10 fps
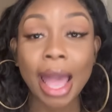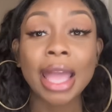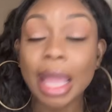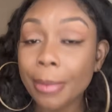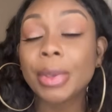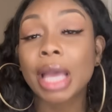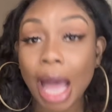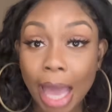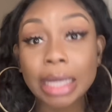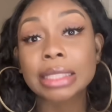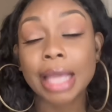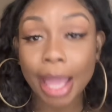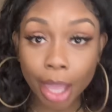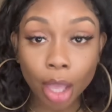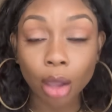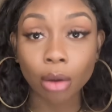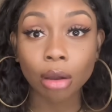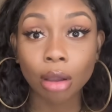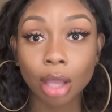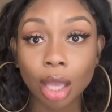It be hot as
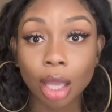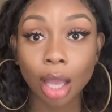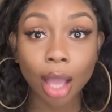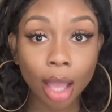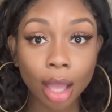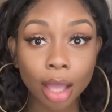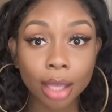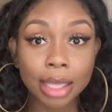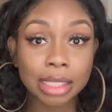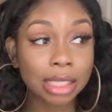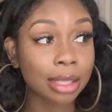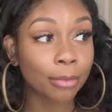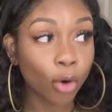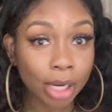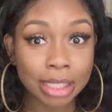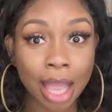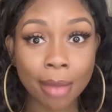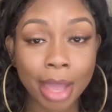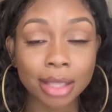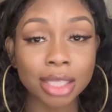hell. Huh? Is this a morning
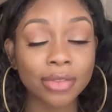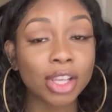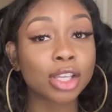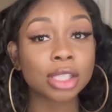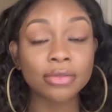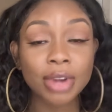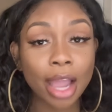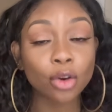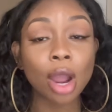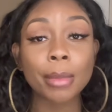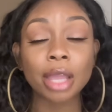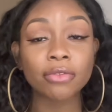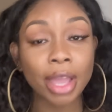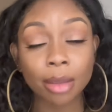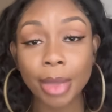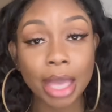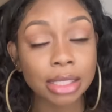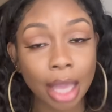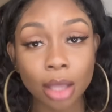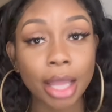time activity? Because if not, girl, I might faint and
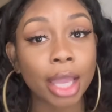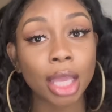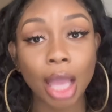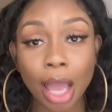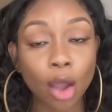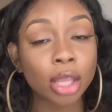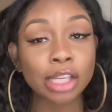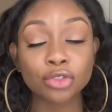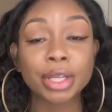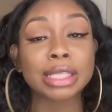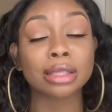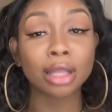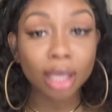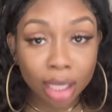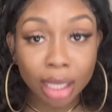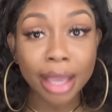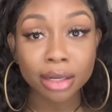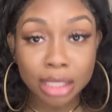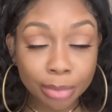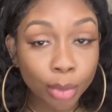pass out. Like, all I drink is liquor
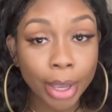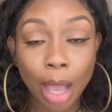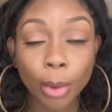at this point.